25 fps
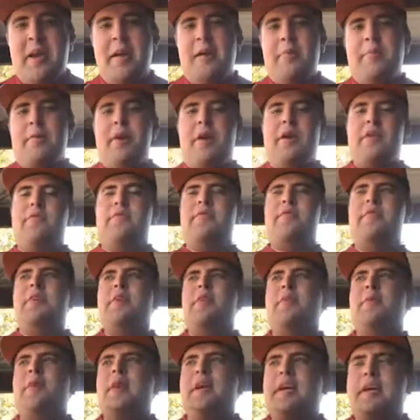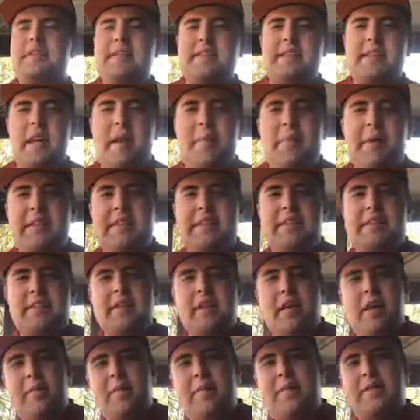But really what I can say about this
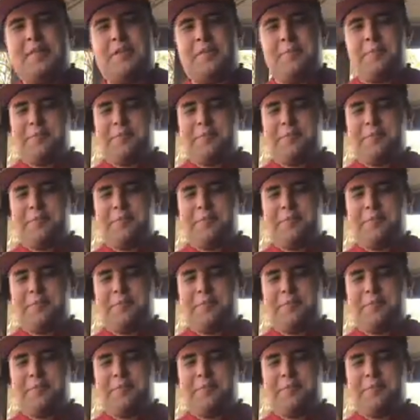club is